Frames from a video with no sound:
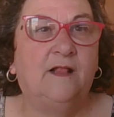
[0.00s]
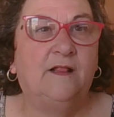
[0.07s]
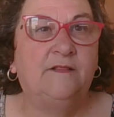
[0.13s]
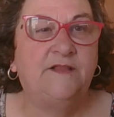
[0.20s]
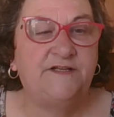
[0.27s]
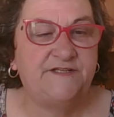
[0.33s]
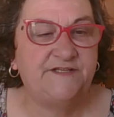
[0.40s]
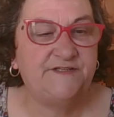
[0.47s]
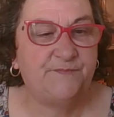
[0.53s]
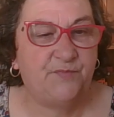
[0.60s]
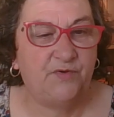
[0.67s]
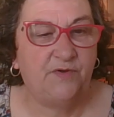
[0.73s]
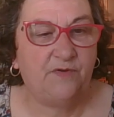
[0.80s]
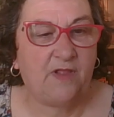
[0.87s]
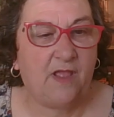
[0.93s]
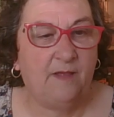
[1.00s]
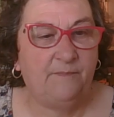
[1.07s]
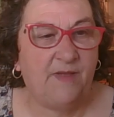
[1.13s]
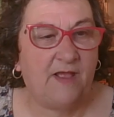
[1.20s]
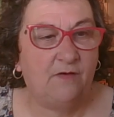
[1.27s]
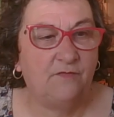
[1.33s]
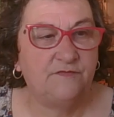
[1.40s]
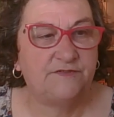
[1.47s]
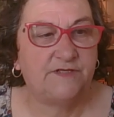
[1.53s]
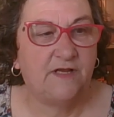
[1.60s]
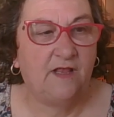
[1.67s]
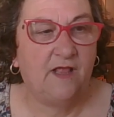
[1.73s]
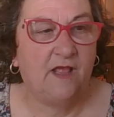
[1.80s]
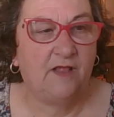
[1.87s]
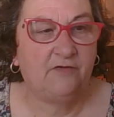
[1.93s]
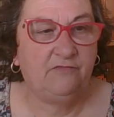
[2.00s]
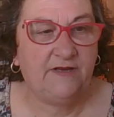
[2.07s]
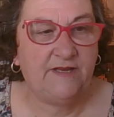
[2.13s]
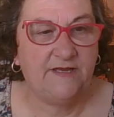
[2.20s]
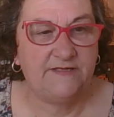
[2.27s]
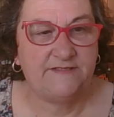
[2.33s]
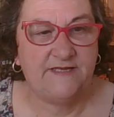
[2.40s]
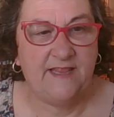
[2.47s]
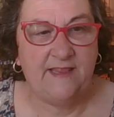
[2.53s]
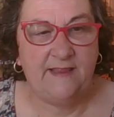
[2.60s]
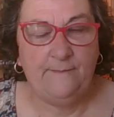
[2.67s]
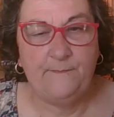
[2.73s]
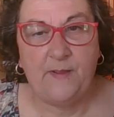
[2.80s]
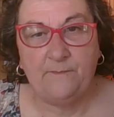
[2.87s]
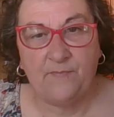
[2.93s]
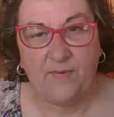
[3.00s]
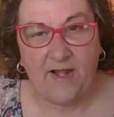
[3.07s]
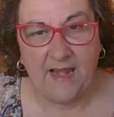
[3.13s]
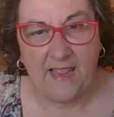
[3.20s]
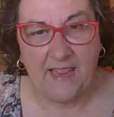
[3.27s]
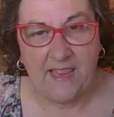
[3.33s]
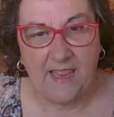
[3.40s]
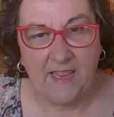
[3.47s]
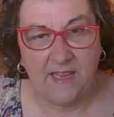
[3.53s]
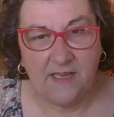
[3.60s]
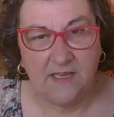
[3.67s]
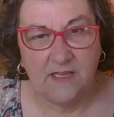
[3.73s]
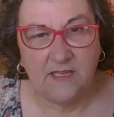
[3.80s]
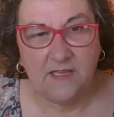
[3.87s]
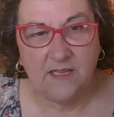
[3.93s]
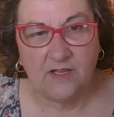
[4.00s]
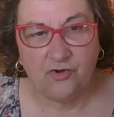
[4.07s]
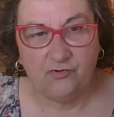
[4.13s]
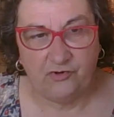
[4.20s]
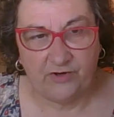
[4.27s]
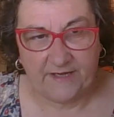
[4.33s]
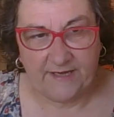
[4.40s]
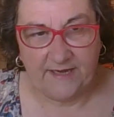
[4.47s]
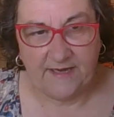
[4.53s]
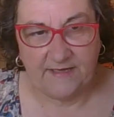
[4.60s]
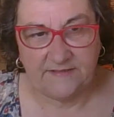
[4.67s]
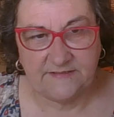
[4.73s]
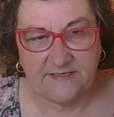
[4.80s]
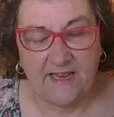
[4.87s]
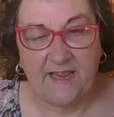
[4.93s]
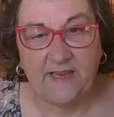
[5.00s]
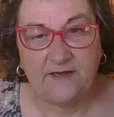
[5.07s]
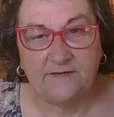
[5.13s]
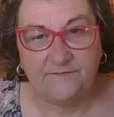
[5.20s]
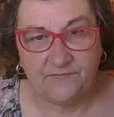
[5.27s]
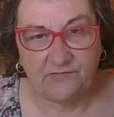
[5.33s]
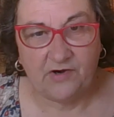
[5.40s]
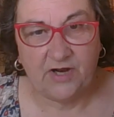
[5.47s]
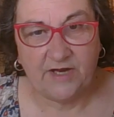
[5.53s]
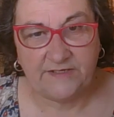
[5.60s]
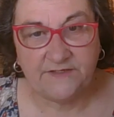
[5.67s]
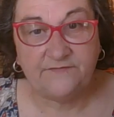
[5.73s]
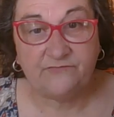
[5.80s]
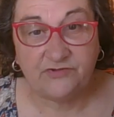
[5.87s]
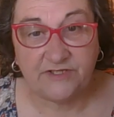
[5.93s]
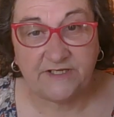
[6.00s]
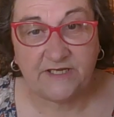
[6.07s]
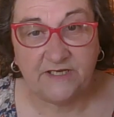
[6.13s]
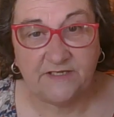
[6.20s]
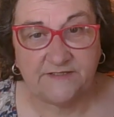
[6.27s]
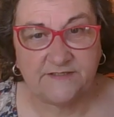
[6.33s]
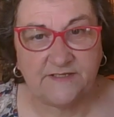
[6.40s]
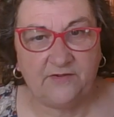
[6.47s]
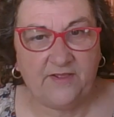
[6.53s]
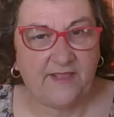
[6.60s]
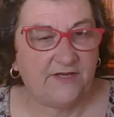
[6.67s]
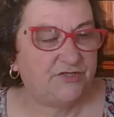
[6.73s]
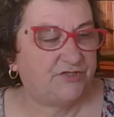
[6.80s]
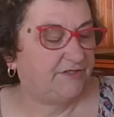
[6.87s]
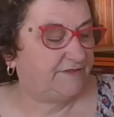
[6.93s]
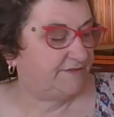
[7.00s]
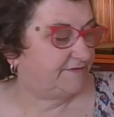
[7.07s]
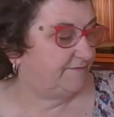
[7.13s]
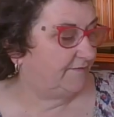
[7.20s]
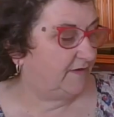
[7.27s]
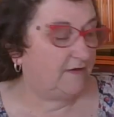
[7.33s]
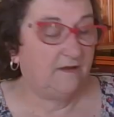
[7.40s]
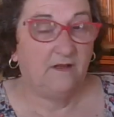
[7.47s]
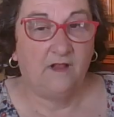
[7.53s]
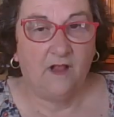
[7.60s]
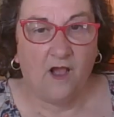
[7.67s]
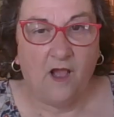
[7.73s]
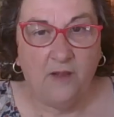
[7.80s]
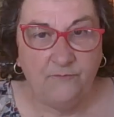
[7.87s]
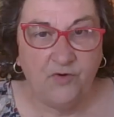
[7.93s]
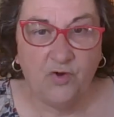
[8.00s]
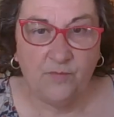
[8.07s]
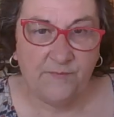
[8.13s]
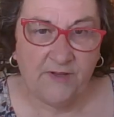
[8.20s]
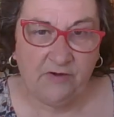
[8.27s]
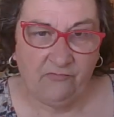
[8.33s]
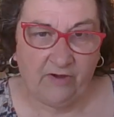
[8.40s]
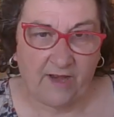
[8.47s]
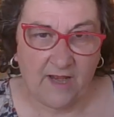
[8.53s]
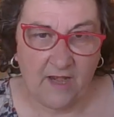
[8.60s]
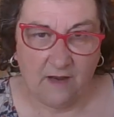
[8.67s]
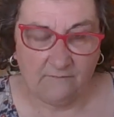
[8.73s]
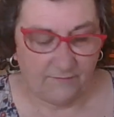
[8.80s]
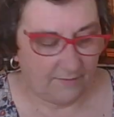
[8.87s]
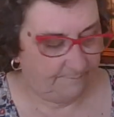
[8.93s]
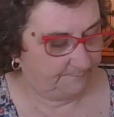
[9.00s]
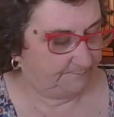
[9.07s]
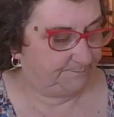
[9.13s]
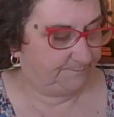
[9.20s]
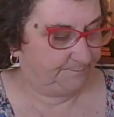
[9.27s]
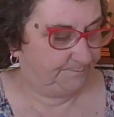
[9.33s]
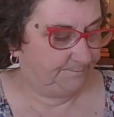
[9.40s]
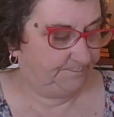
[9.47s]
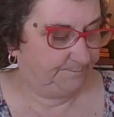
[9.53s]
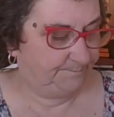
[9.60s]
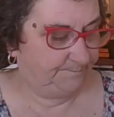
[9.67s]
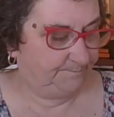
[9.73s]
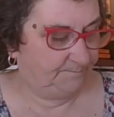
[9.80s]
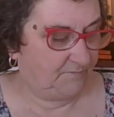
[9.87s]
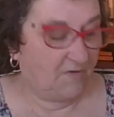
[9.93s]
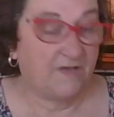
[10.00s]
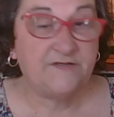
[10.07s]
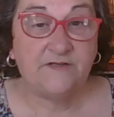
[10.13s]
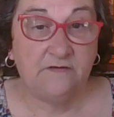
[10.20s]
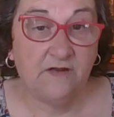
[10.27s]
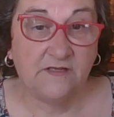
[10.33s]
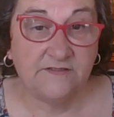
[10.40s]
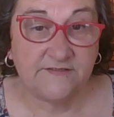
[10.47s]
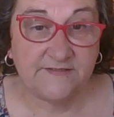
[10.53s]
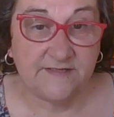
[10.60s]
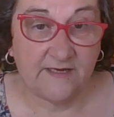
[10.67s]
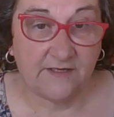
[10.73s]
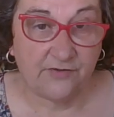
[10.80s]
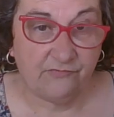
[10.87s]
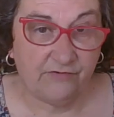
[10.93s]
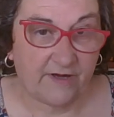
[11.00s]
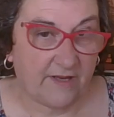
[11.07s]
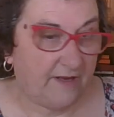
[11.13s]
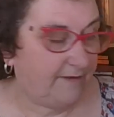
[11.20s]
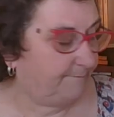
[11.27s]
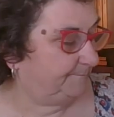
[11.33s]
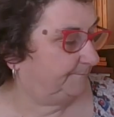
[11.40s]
this is a book about a cricket team playing cricket in a variety of ridiculous locations. I'm not a big cricket lover. I don't understand cricket.